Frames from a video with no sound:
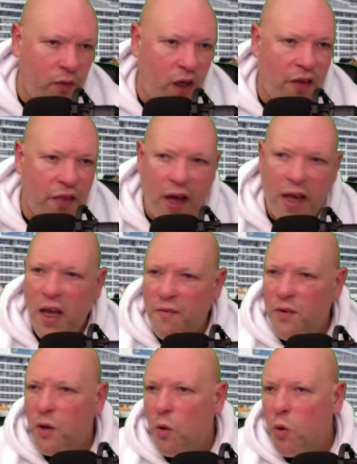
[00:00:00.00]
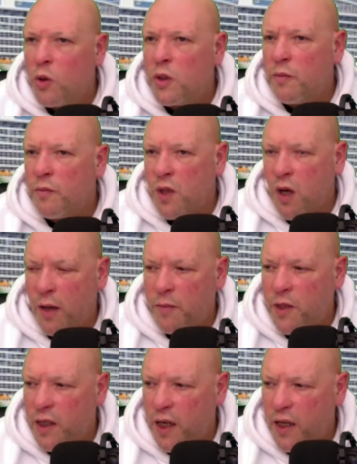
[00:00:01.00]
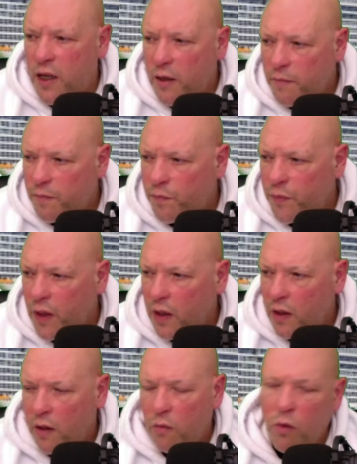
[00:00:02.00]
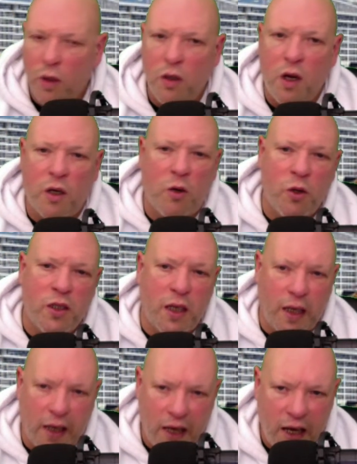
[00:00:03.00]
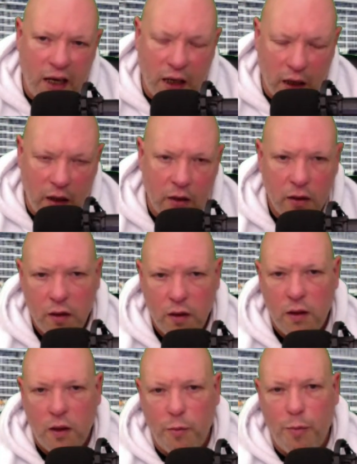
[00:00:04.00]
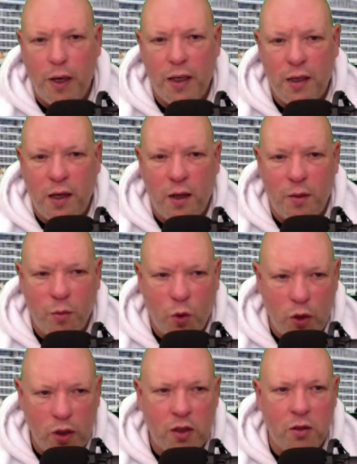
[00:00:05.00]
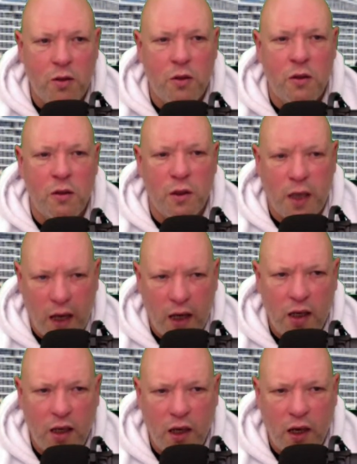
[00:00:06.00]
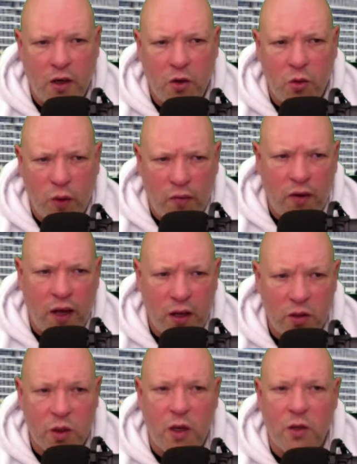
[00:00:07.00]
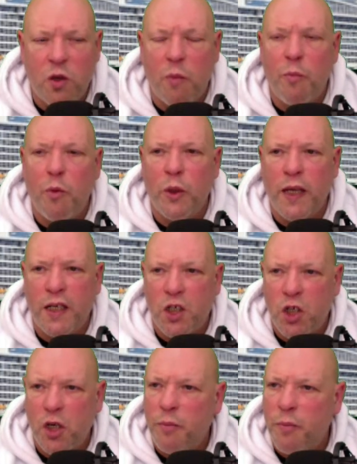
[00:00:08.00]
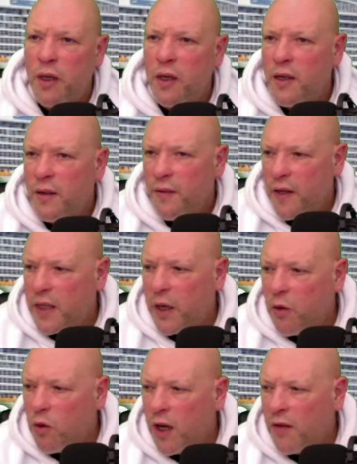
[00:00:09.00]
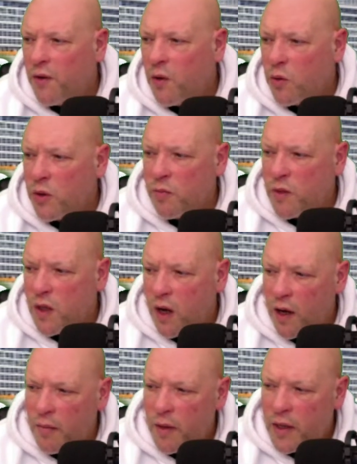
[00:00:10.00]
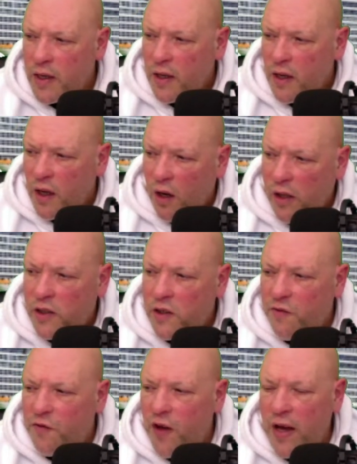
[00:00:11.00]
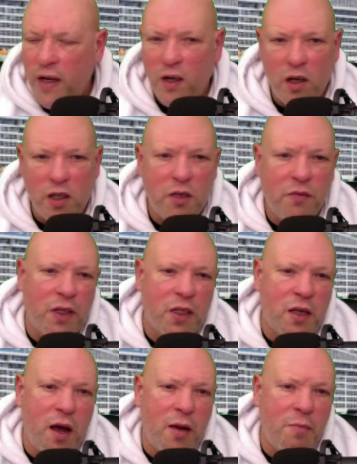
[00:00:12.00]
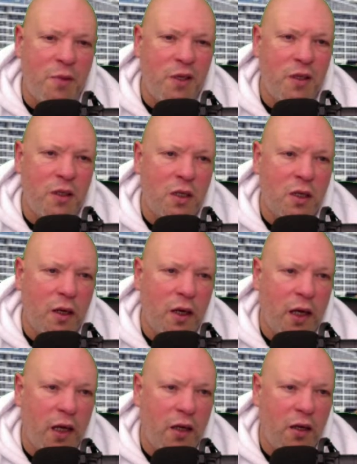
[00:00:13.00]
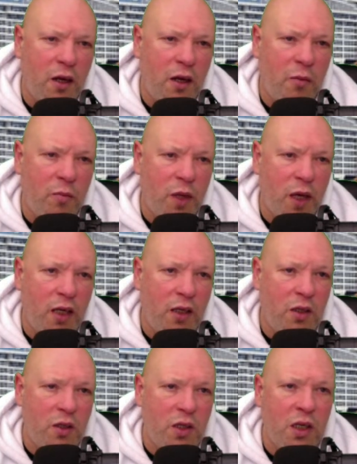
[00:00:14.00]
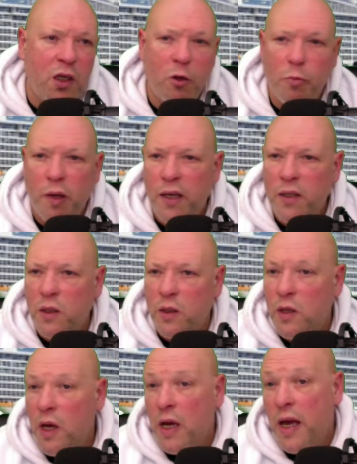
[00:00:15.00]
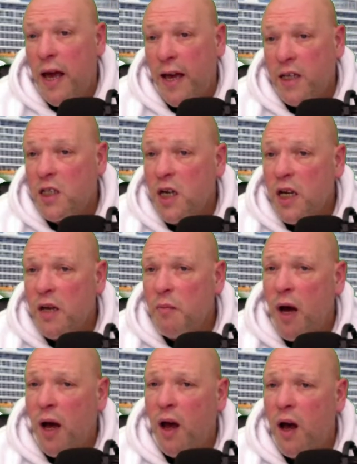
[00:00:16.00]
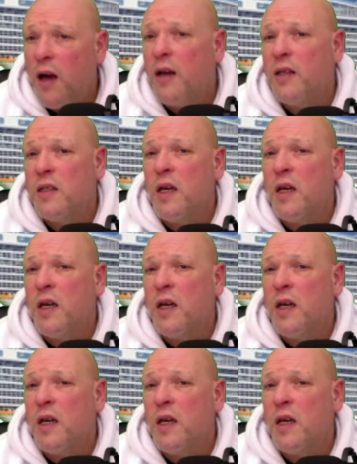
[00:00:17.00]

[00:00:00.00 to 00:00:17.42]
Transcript: they have an awesome time together. Well, not Crystal and Kenny, but Crystal, Kenny, and whoever else goes on board that ship, that they all have an awesome time. Lots of fun, lots of excitement, and getting to see new places. Actually, my heart is